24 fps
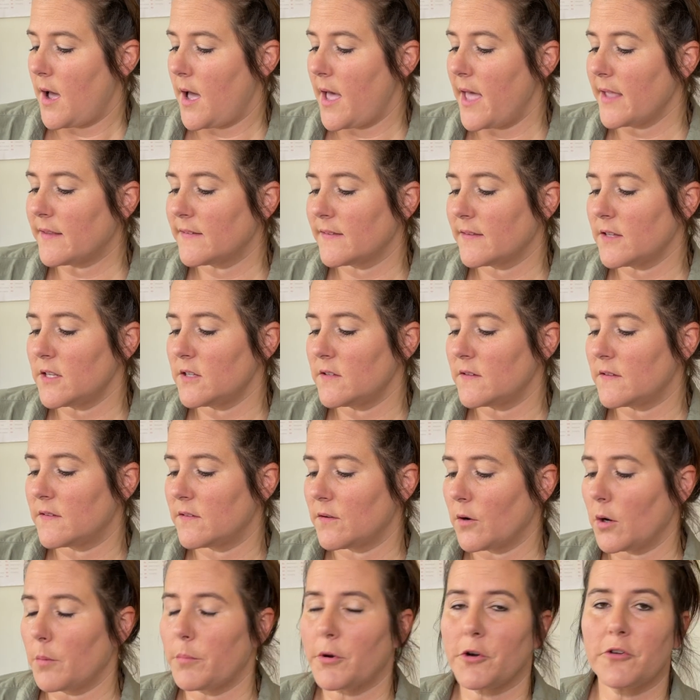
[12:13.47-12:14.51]
Excellent
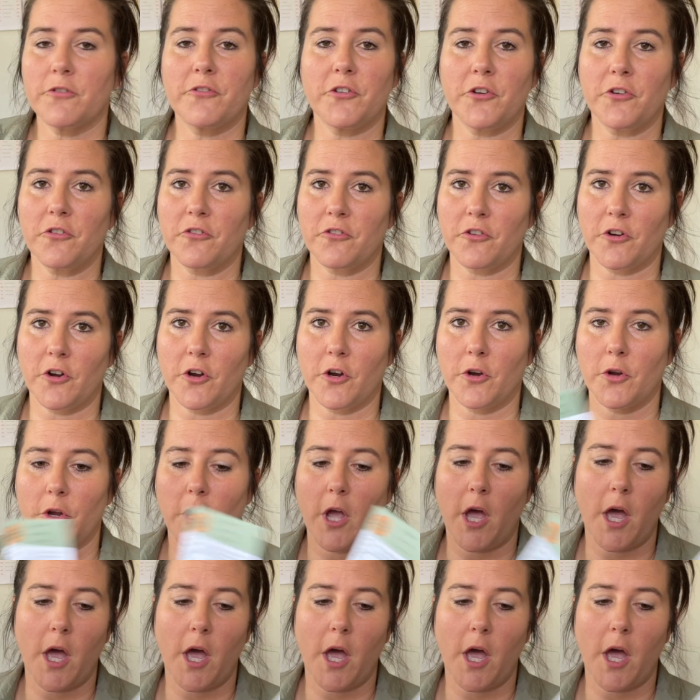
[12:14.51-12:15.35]
syrup producer.